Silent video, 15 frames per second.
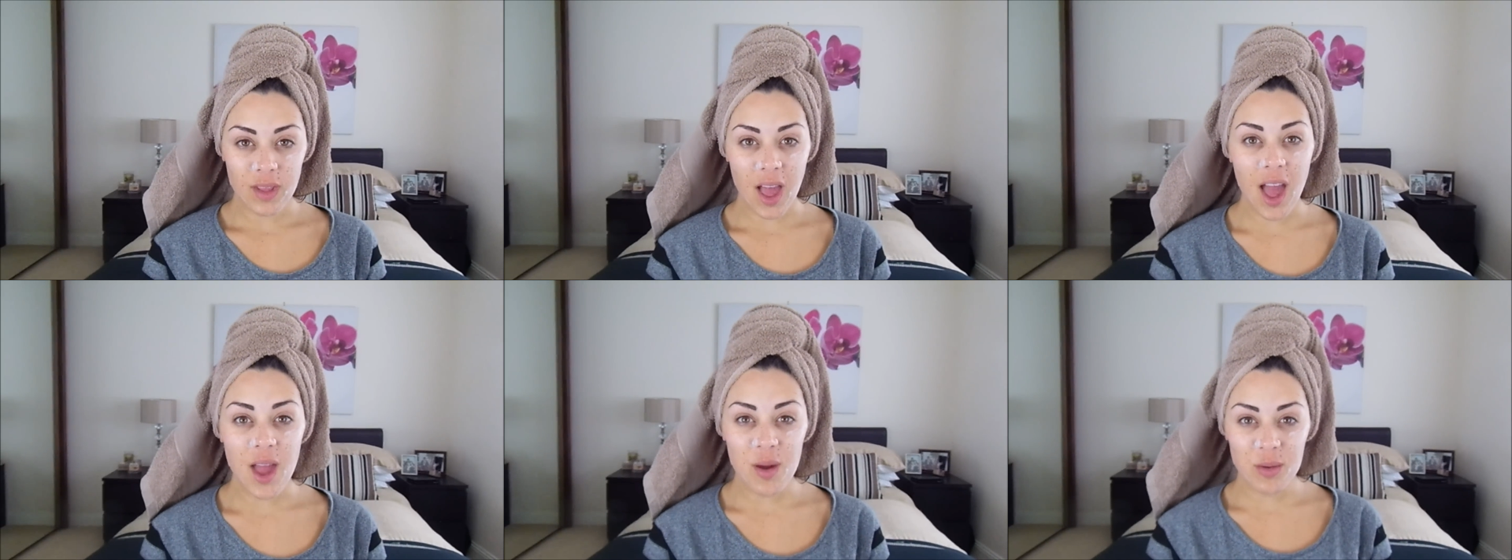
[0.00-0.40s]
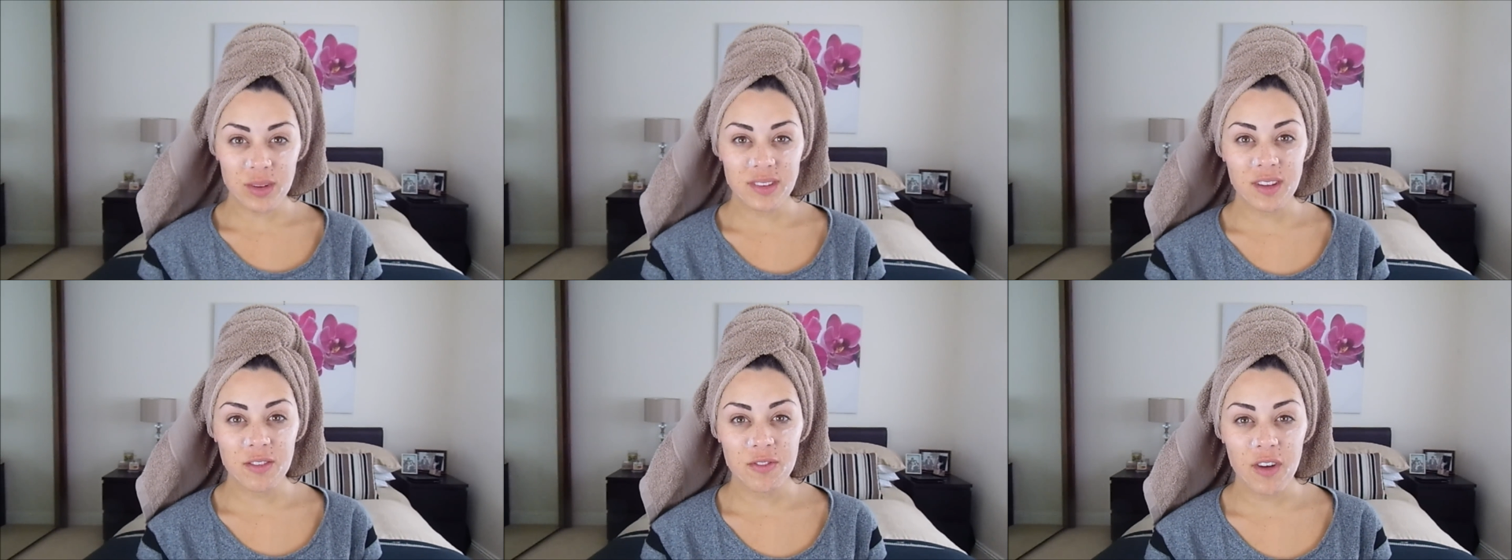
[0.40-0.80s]
I
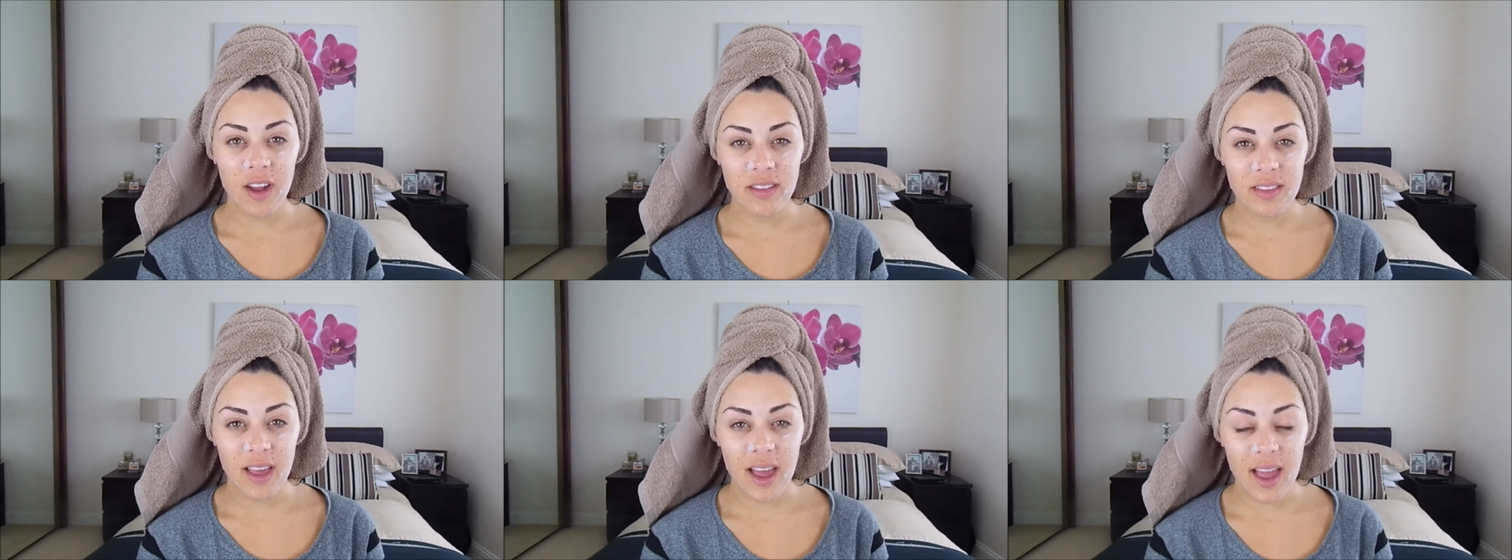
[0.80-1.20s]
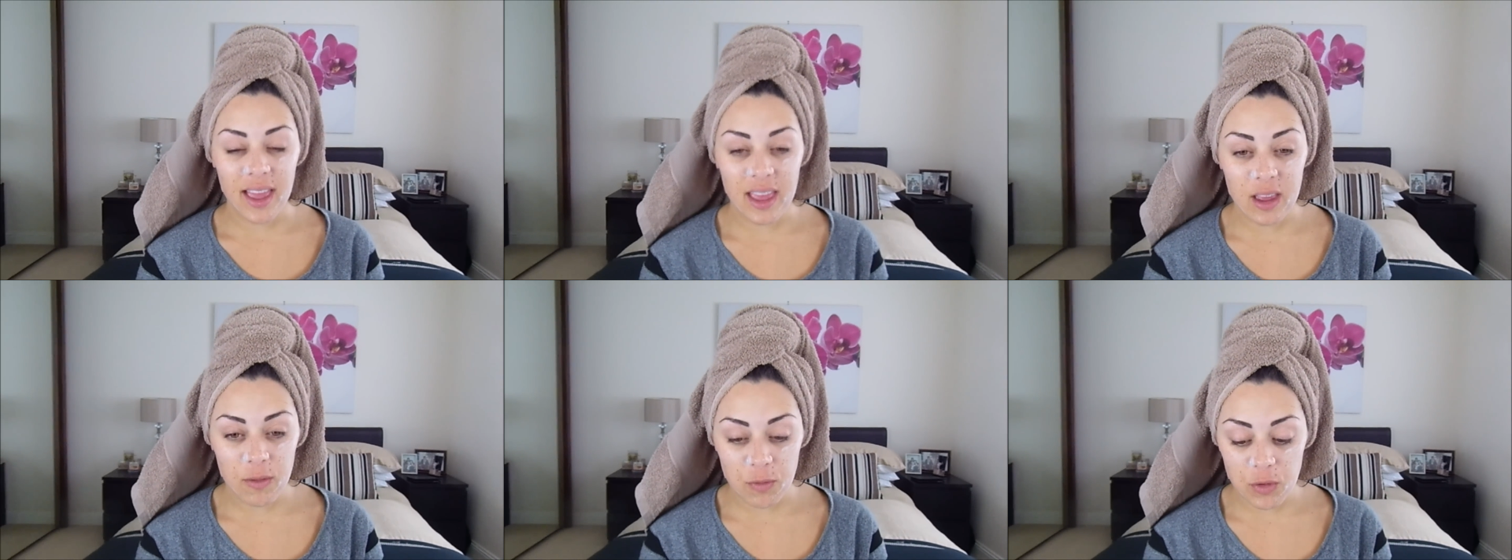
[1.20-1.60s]
also find that
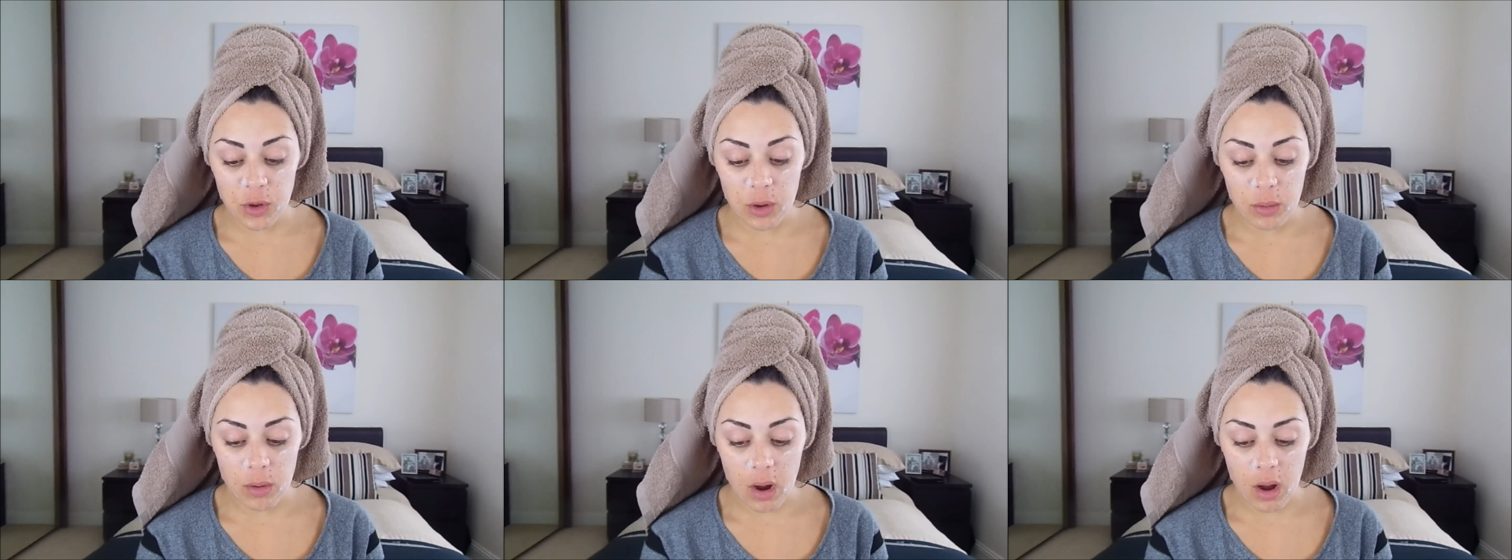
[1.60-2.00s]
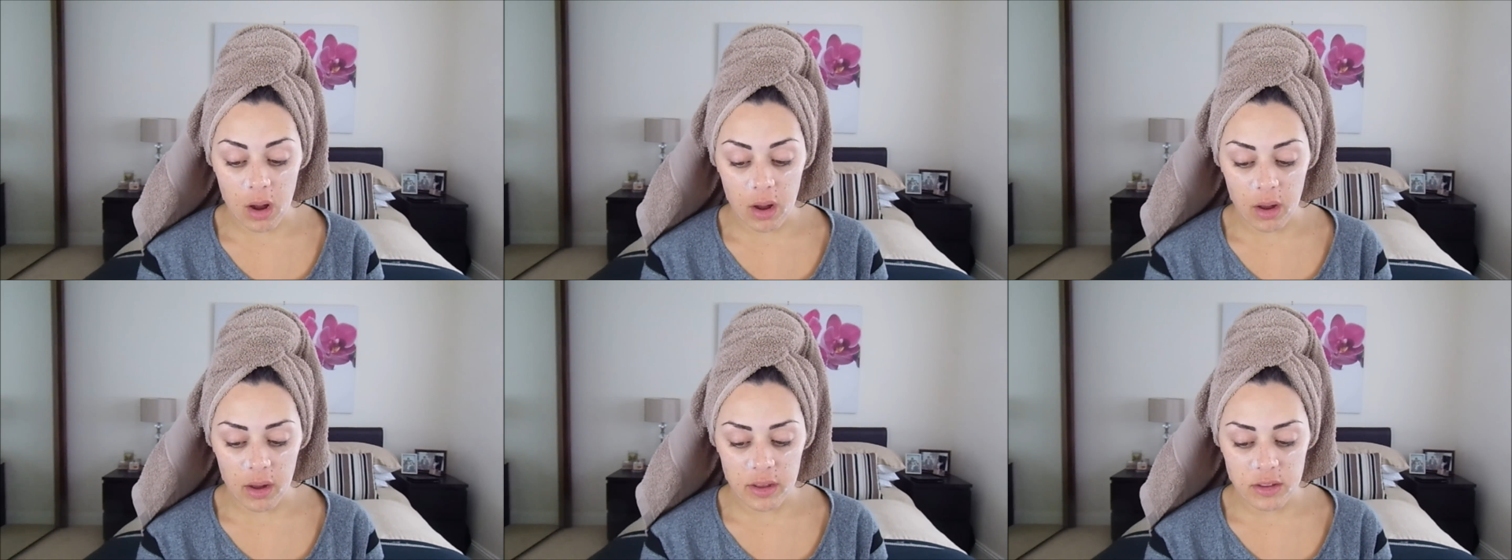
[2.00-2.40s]
if you
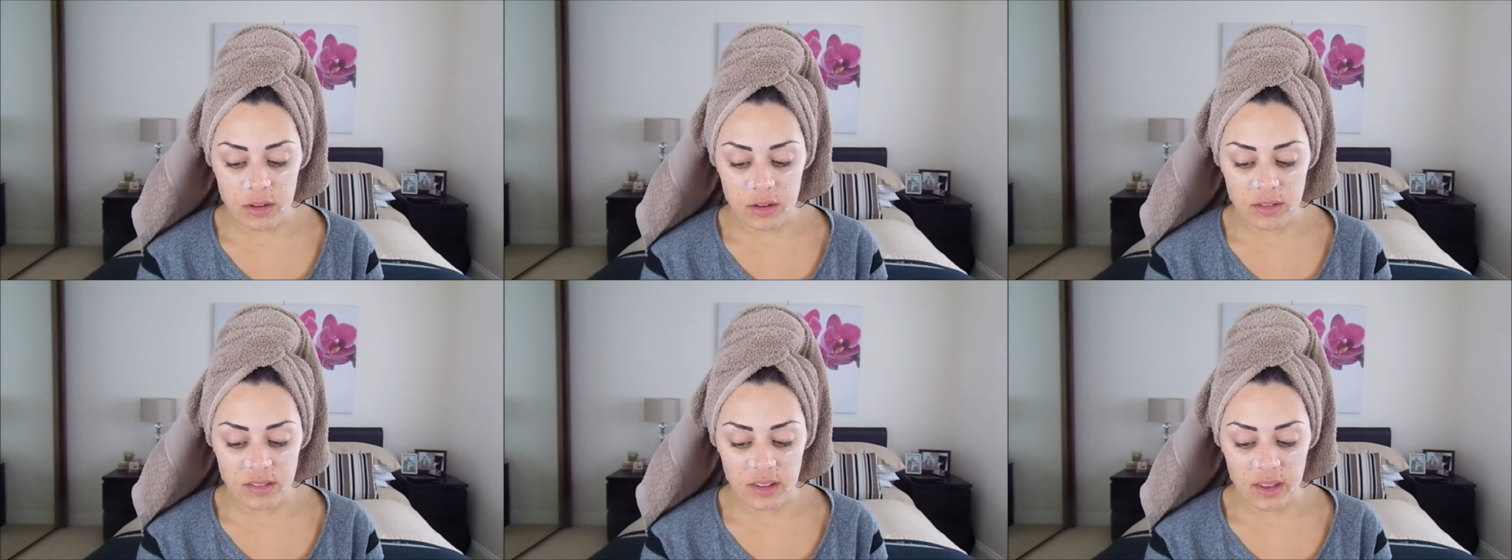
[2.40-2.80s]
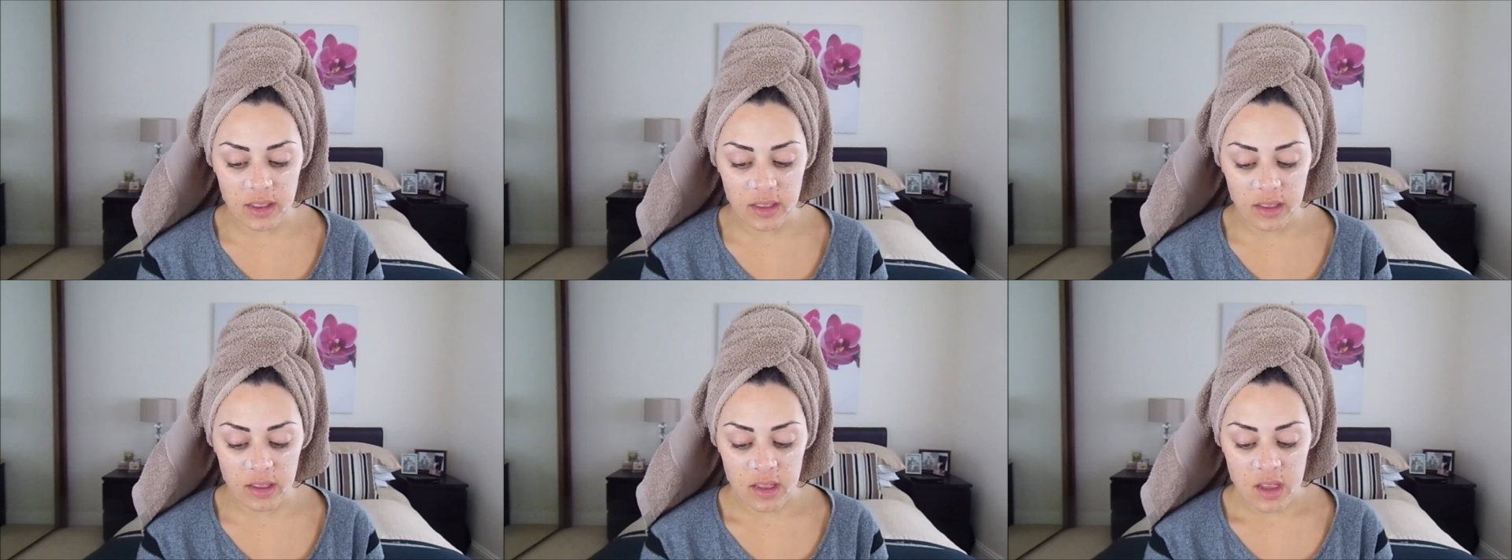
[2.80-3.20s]
are
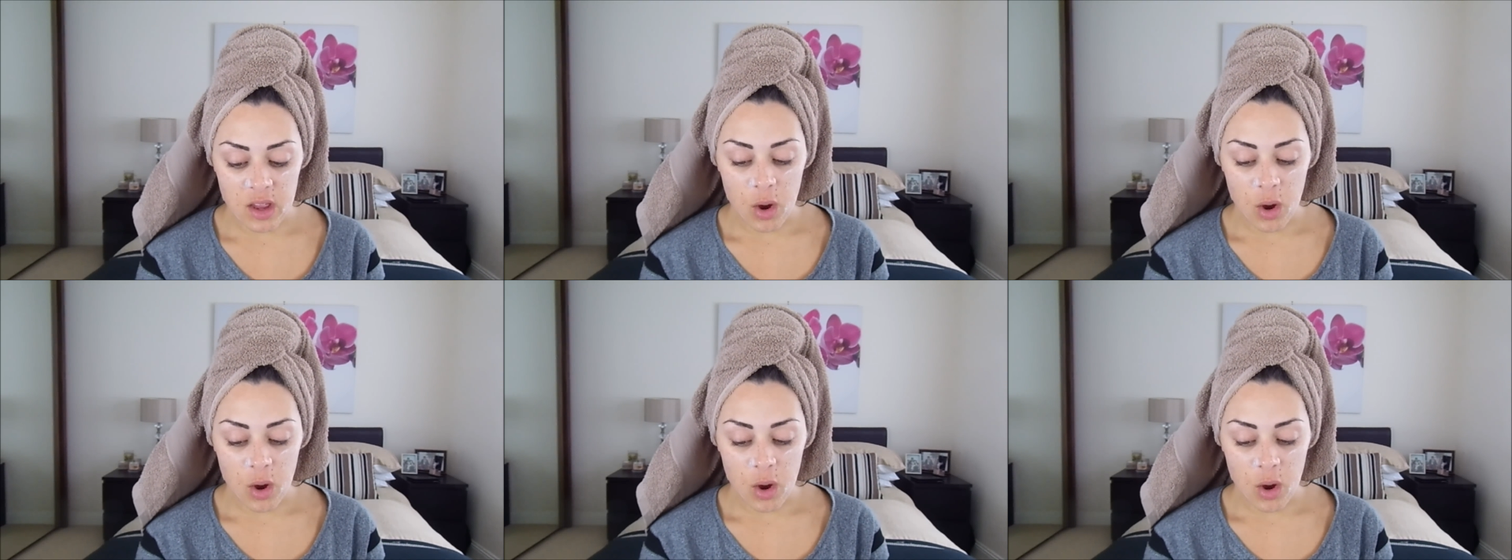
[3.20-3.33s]
using